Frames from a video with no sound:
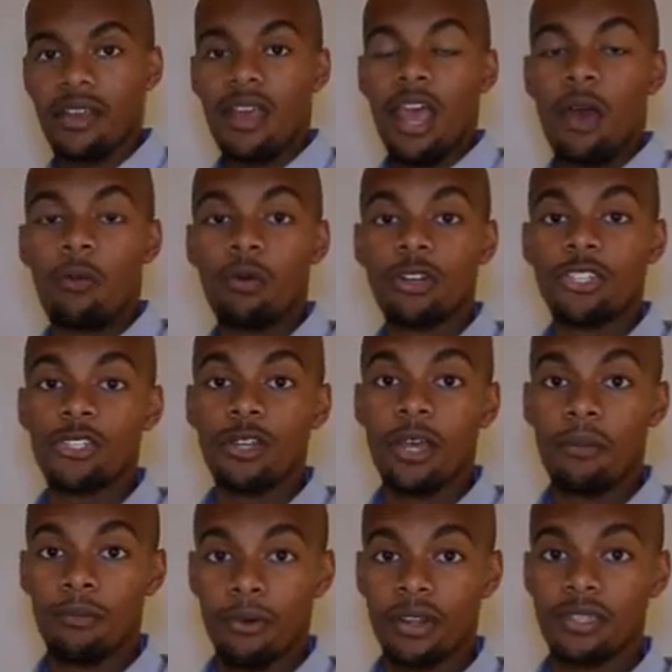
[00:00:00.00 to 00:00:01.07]
and what you can
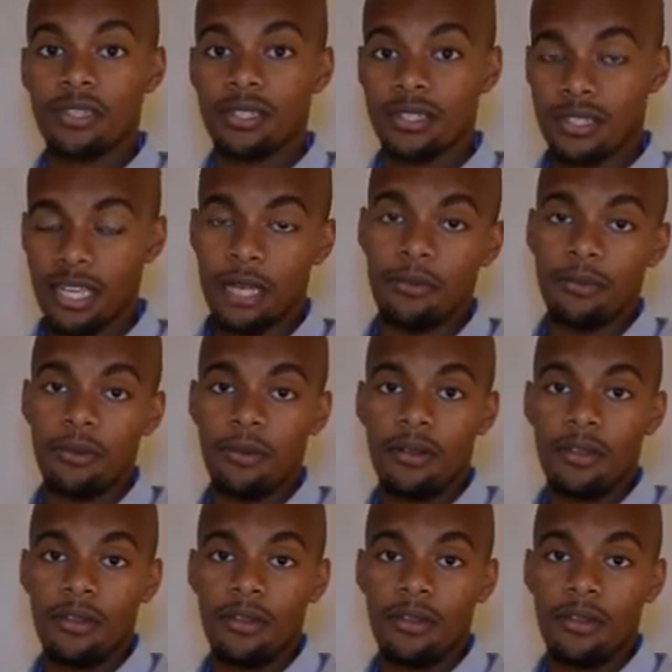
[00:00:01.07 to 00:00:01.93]
bring to the table.